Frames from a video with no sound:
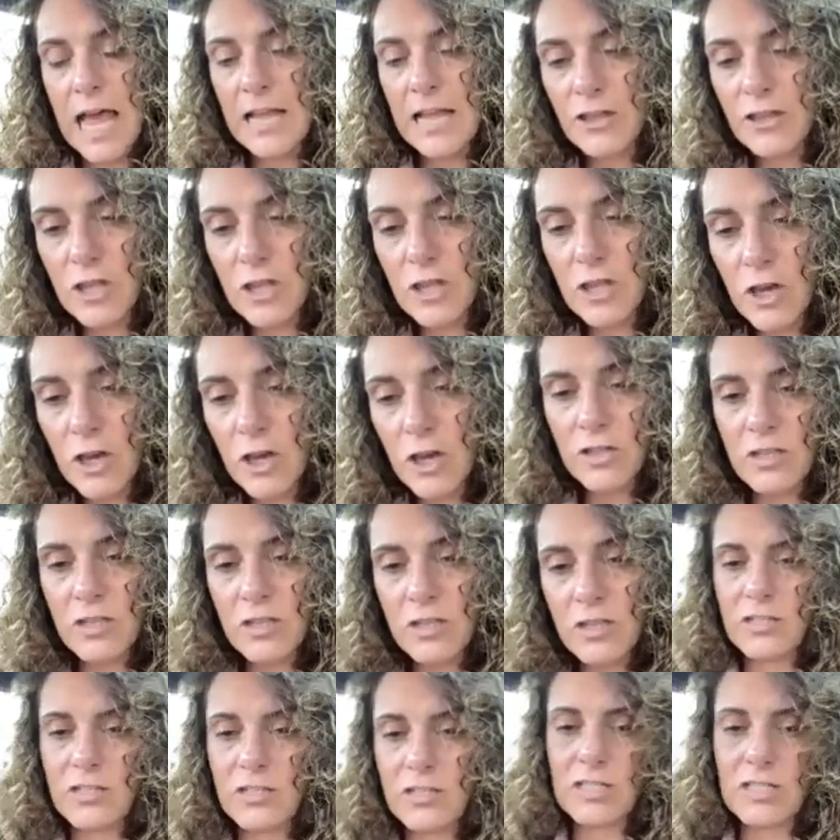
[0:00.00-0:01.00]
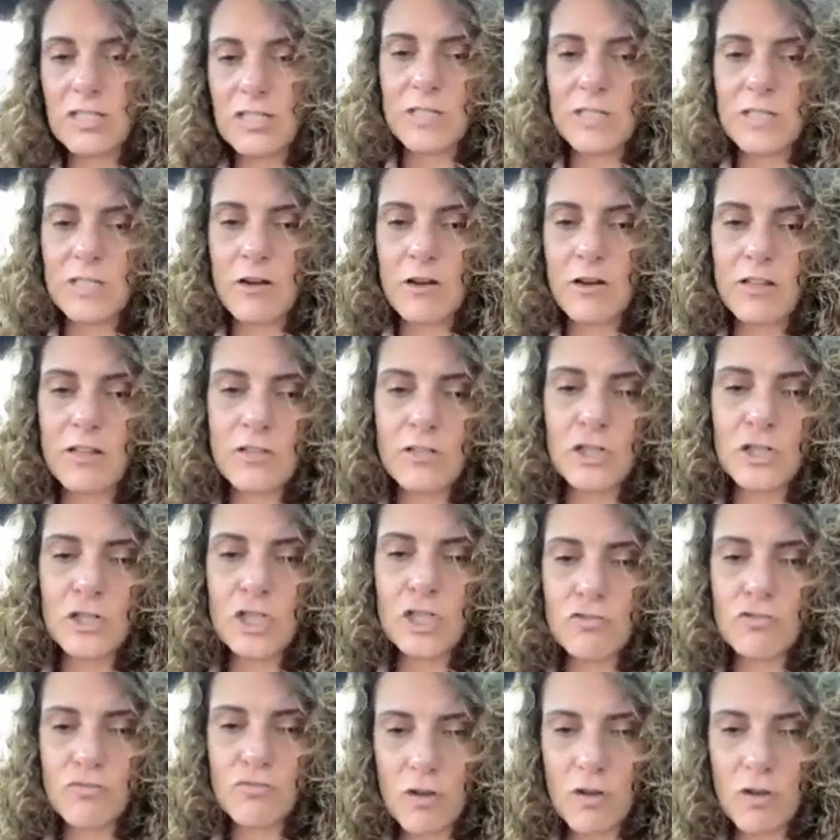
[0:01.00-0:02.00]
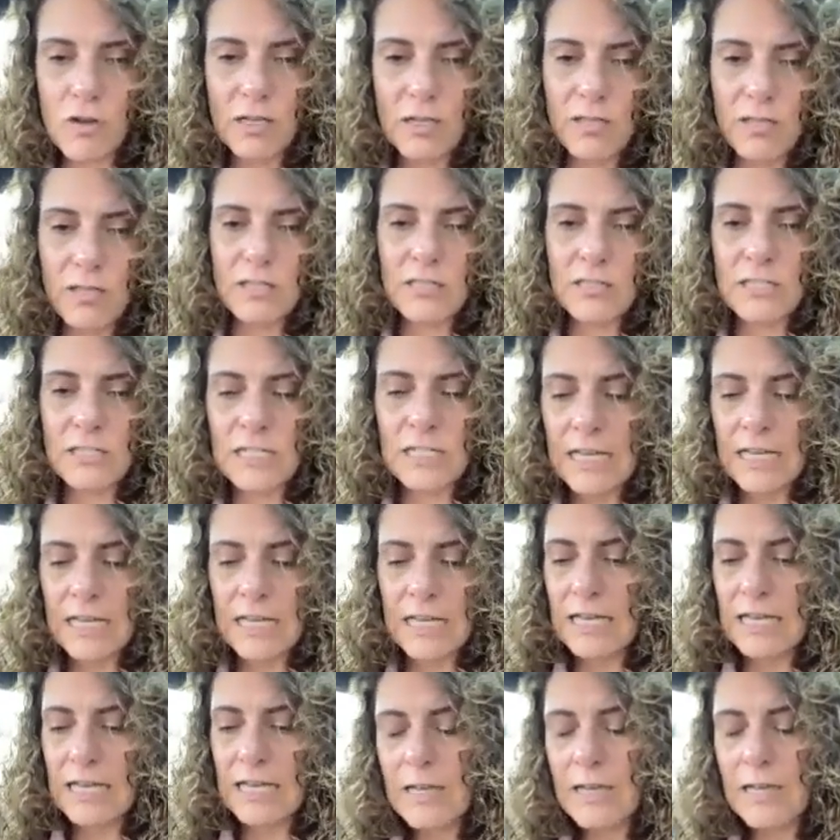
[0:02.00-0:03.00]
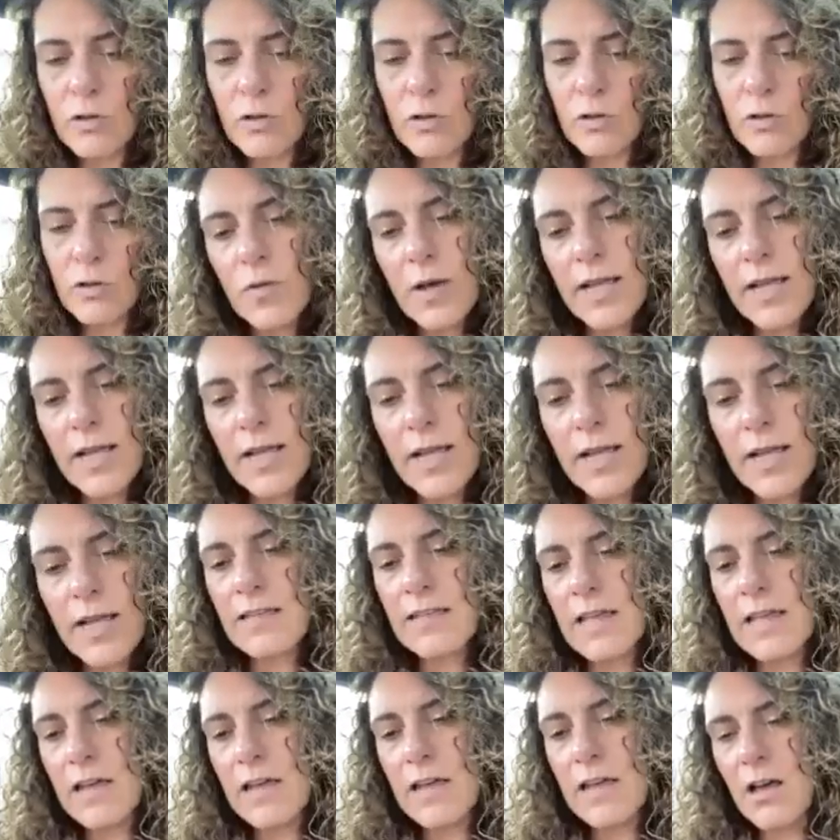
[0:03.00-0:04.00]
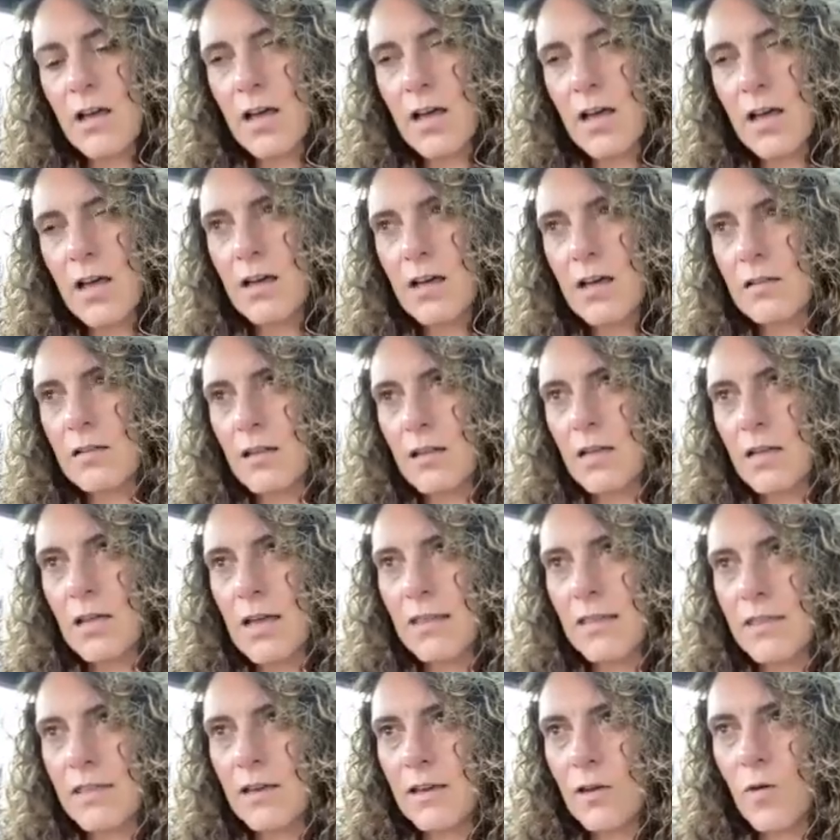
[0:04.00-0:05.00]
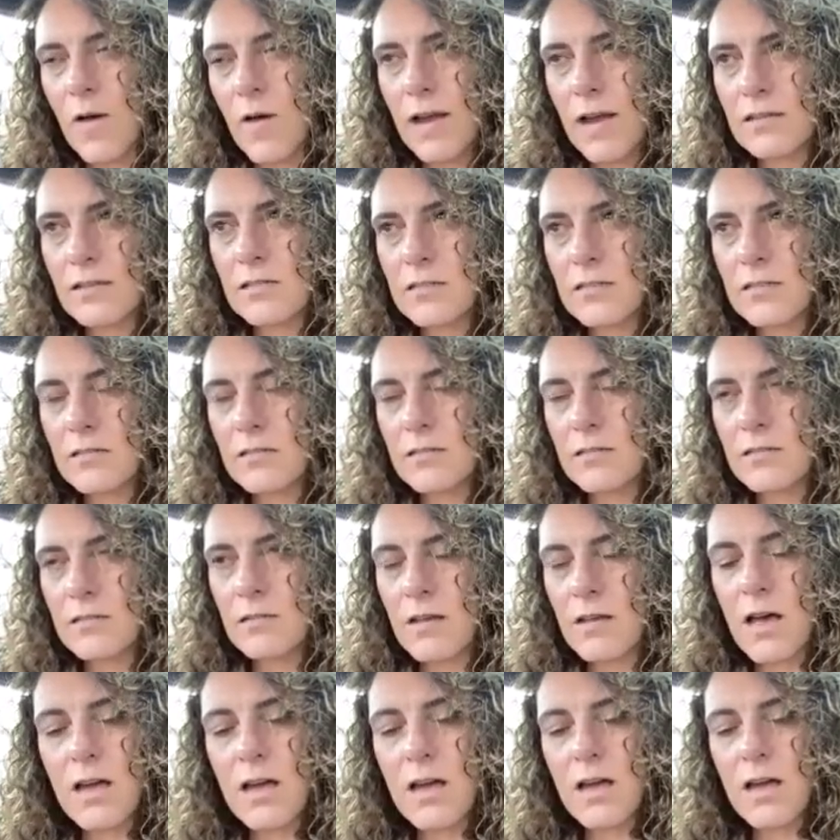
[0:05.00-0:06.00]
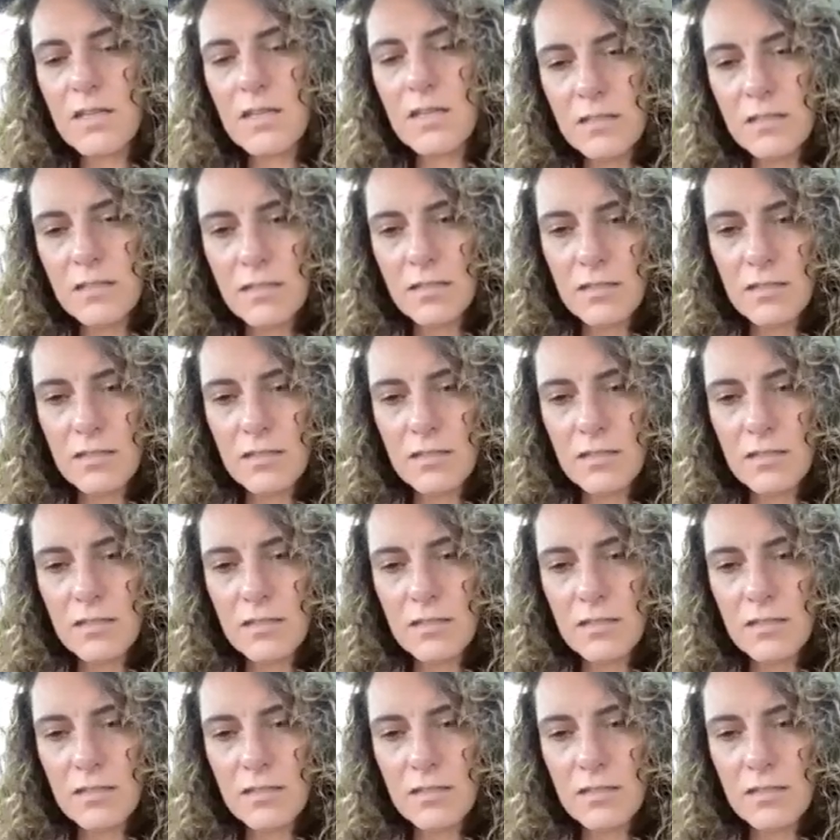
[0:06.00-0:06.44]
And those are the systems that are the strongest. They're also ones that are, I think, quite honest